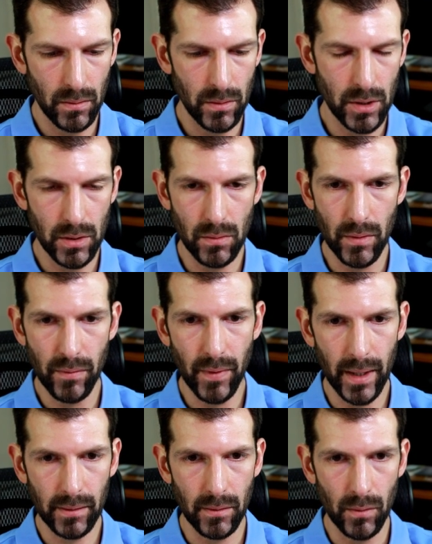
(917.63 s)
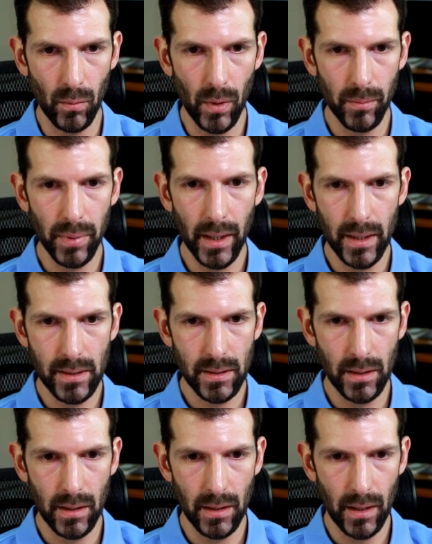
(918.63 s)
just refactor in one place
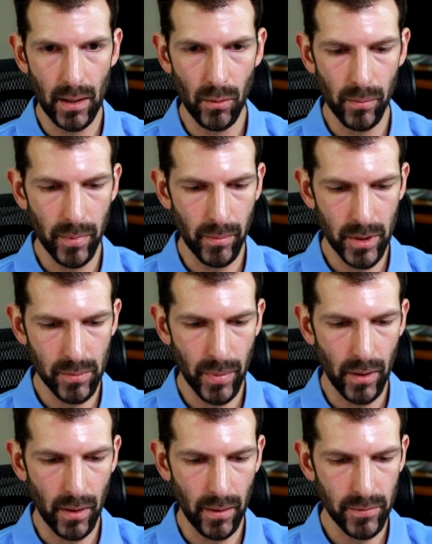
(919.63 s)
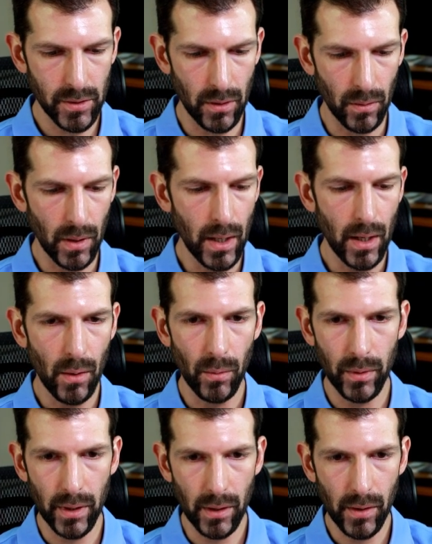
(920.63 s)
and I will be much better off. So
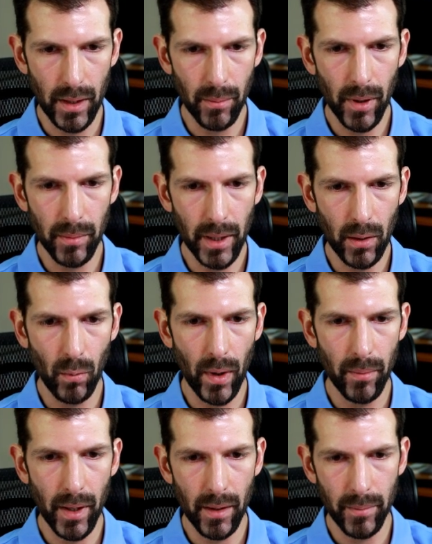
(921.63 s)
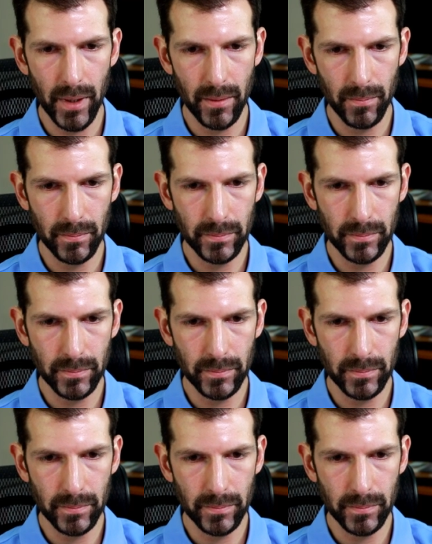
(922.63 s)
we're going to create a public web element